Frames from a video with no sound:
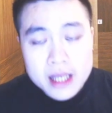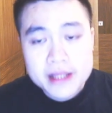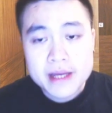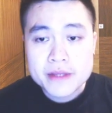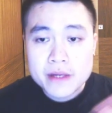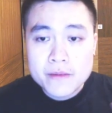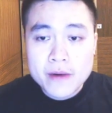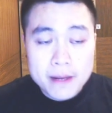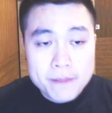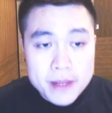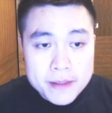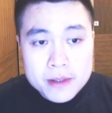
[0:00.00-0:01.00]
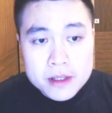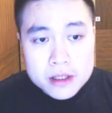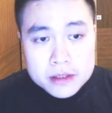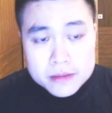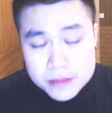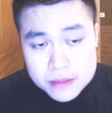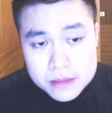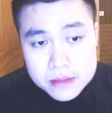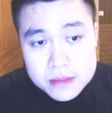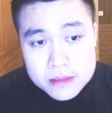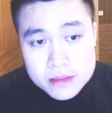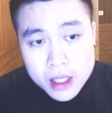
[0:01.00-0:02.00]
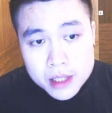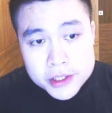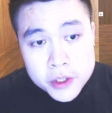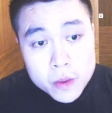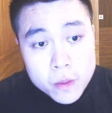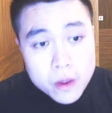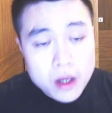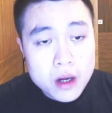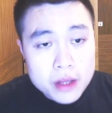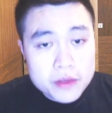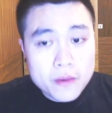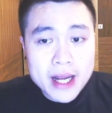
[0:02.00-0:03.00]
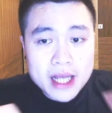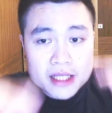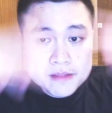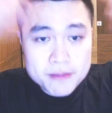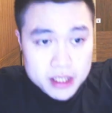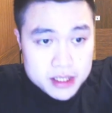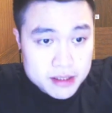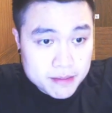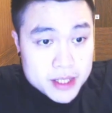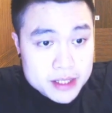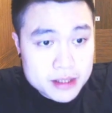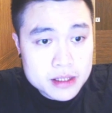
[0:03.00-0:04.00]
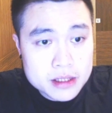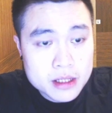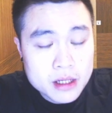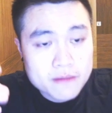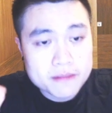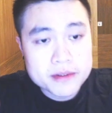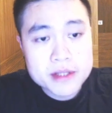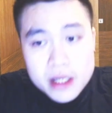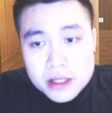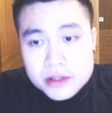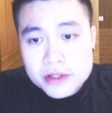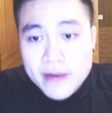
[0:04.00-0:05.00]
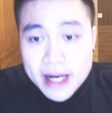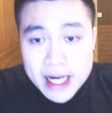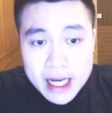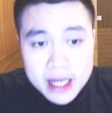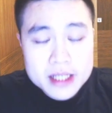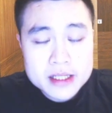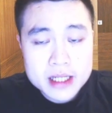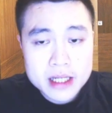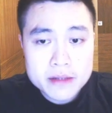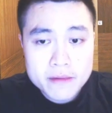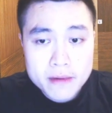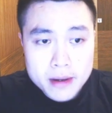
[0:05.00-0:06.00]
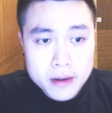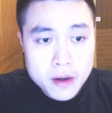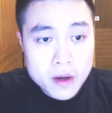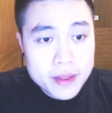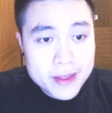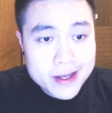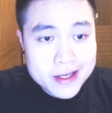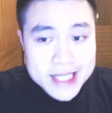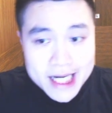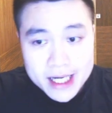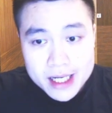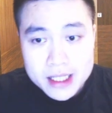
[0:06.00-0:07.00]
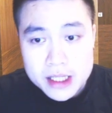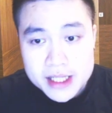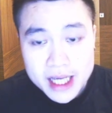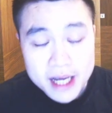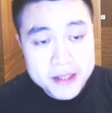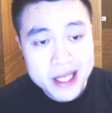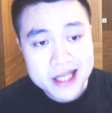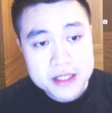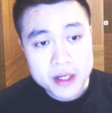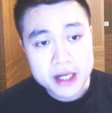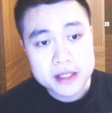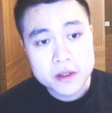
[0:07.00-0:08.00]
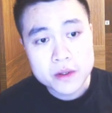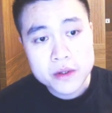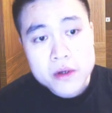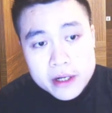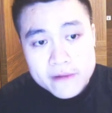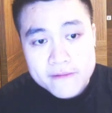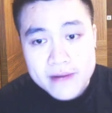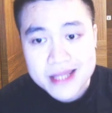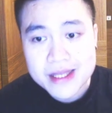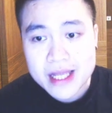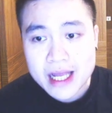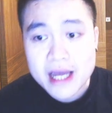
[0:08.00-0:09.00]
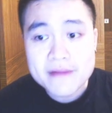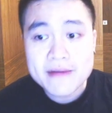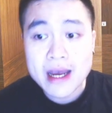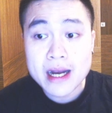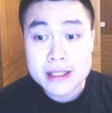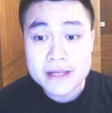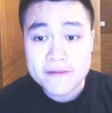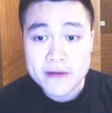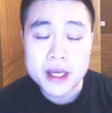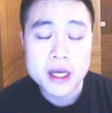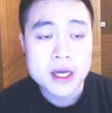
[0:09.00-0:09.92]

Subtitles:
They have the right people to work on the right expertise of business, from sales, finance, and on the technical side of things, right? So no red flag that I have identified.